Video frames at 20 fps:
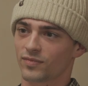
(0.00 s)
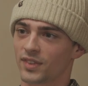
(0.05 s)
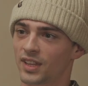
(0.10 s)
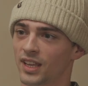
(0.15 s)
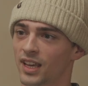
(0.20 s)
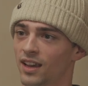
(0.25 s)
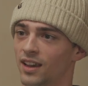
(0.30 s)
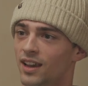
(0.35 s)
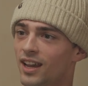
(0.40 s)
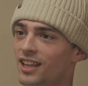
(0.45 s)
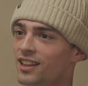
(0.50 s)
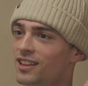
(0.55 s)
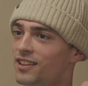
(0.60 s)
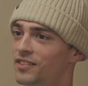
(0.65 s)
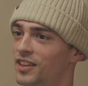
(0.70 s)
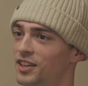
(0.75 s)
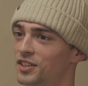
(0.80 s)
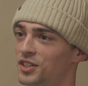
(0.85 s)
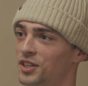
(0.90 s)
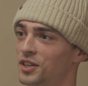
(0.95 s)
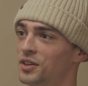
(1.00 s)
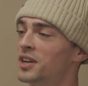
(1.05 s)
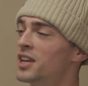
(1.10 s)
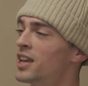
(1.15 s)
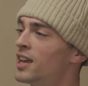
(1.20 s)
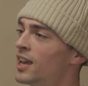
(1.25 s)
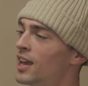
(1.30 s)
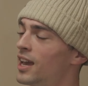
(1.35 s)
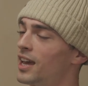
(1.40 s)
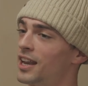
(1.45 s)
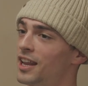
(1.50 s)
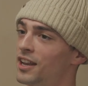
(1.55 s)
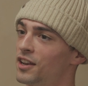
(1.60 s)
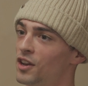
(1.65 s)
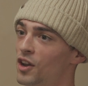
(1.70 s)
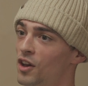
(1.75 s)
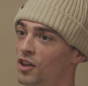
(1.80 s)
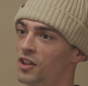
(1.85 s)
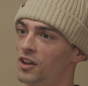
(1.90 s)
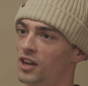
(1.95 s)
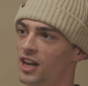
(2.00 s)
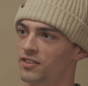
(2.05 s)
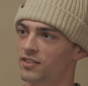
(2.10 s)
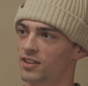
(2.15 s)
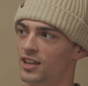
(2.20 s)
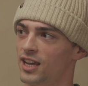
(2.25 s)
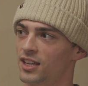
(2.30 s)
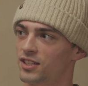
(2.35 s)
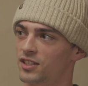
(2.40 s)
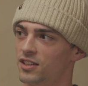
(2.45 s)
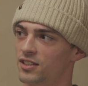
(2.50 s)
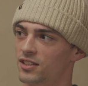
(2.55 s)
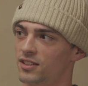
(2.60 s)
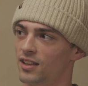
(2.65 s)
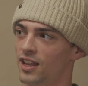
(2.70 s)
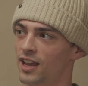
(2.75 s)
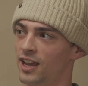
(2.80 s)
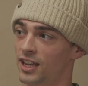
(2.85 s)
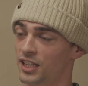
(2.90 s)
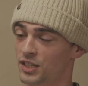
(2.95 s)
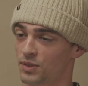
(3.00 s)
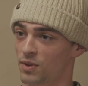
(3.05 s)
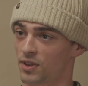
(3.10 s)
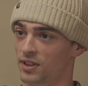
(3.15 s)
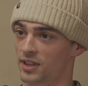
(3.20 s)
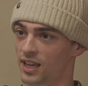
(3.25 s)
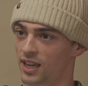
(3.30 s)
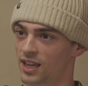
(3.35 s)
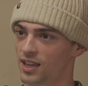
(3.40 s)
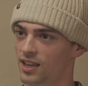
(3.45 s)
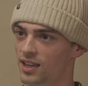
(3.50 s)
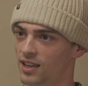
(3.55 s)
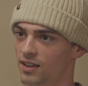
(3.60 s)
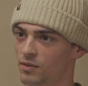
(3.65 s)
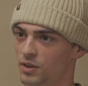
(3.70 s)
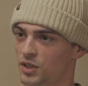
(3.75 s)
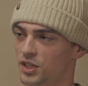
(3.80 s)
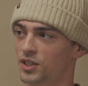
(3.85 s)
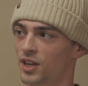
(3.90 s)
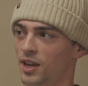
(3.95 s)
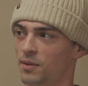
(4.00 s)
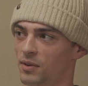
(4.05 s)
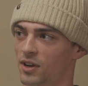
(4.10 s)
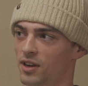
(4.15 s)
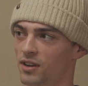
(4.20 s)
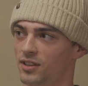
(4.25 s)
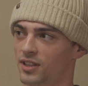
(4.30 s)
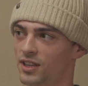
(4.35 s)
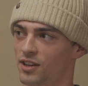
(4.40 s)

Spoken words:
Yeah, I love that show. And then not long after that, I saw Swan Lake, which I'm currently